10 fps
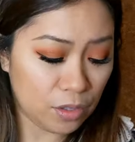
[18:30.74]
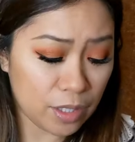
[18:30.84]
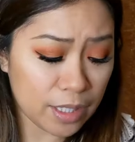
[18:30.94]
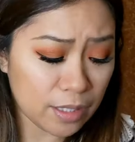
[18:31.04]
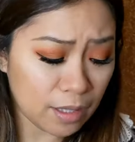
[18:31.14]

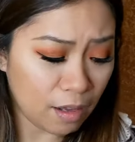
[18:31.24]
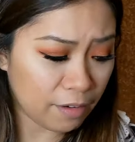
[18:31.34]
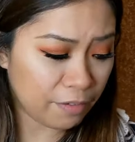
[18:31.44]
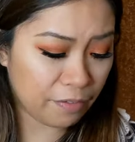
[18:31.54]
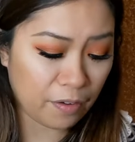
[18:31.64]
There is a lot
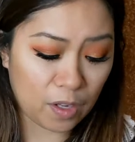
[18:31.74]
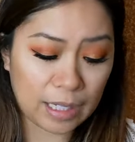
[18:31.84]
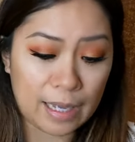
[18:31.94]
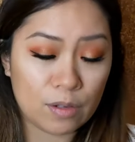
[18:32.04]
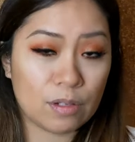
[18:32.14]
of
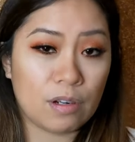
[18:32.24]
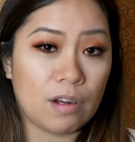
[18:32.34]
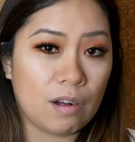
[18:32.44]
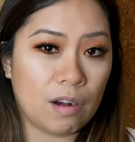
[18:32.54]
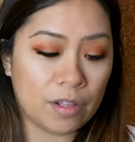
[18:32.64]
fallout
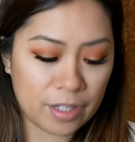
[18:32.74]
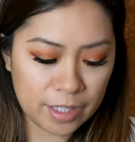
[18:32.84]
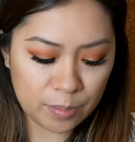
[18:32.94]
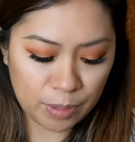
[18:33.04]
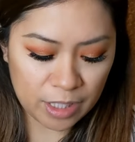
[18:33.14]
on
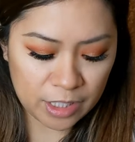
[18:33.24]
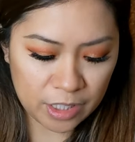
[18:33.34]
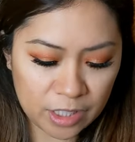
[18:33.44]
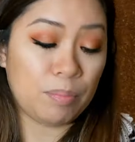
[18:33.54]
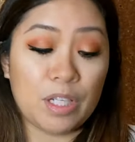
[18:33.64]
this
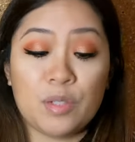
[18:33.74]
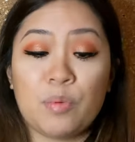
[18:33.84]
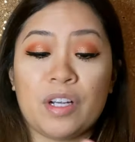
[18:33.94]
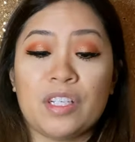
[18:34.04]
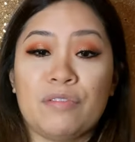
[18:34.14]
blush
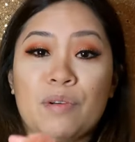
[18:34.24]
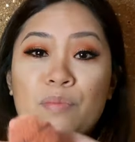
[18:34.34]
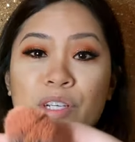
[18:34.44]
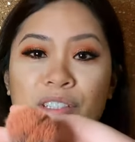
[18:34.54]
brush from Real